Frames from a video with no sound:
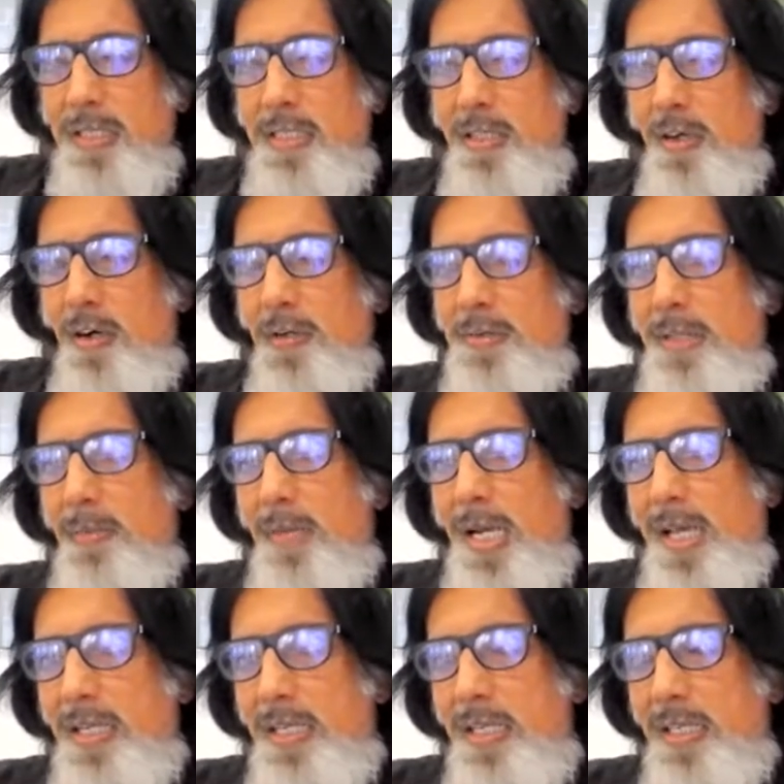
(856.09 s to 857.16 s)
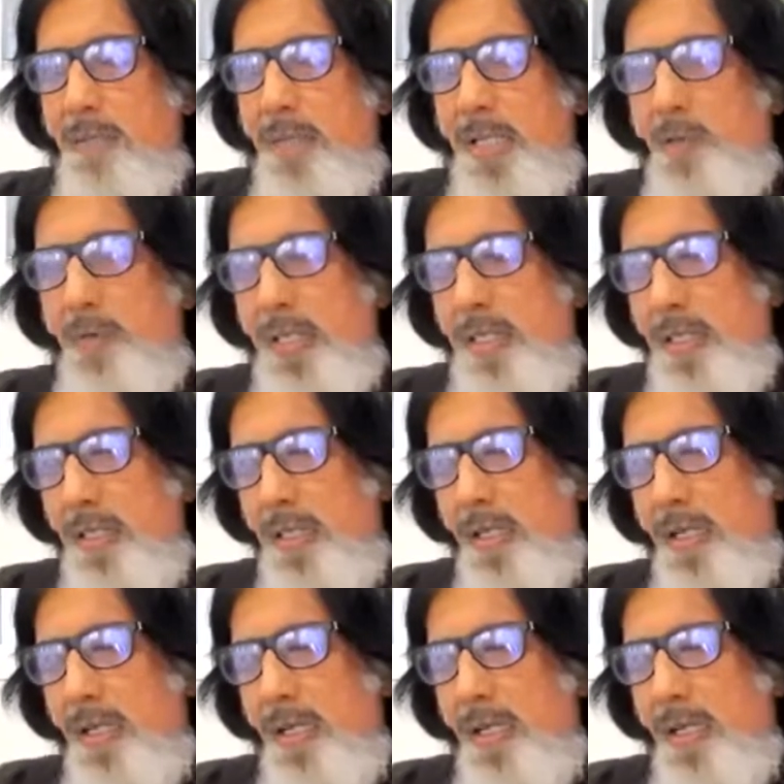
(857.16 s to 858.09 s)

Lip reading: is a lot of similarity between,